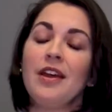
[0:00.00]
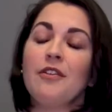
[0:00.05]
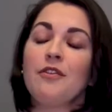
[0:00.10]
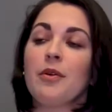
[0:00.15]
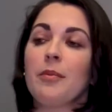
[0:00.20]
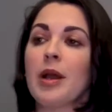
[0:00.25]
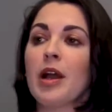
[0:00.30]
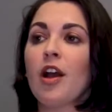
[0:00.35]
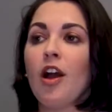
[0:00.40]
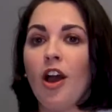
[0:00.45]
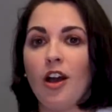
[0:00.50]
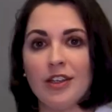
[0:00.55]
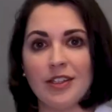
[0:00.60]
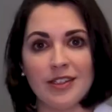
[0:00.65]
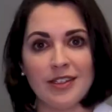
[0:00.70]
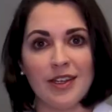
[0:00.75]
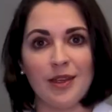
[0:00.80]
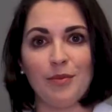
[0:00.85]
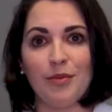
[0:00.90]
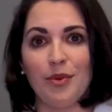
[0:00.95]
From a cost
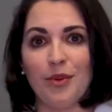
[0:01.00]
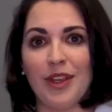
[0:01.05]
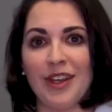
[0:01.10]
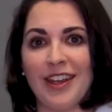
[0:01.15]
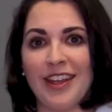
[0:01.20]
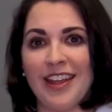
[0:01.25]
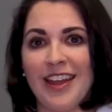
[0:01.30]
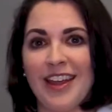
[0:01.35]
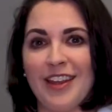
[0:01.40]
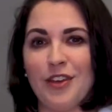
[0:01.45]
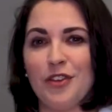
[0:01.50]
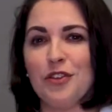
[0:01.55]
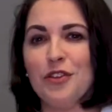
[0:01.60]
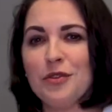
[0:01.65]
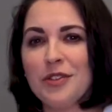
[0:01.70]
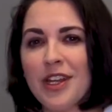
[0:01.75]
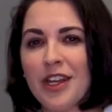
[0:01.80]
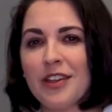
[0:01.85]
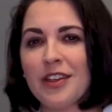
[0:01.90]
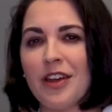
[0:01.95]
standpoint, again,
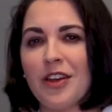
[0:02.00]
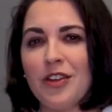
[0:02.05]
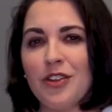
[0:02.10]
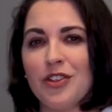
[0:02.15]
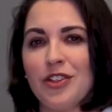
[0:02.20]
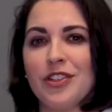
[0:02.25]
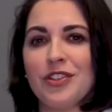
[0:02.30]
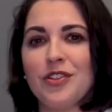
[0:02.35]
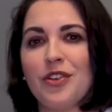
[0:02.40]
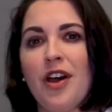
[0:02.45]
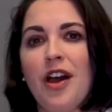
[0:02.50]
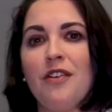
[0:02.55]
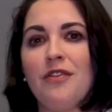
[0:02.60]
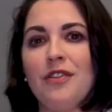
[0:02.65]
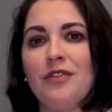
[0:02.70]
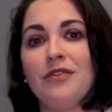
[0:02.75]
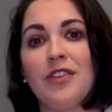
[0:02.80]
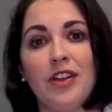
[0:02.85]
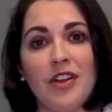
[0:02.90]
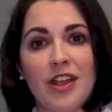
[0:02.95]
new technologies are
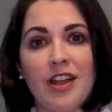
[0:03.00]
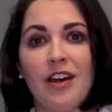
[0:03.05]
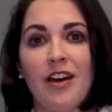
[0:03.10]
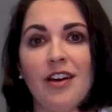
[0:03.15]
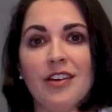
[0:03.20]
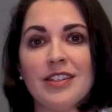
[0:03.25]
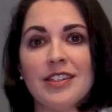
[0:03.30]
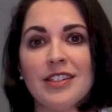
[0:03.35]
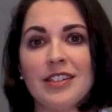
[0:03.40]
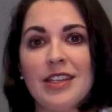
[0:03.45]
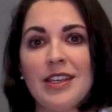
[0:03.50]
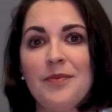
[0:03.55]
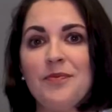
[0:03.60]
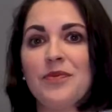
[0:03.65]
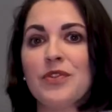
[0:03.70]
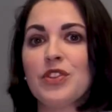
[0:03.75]
often very costly.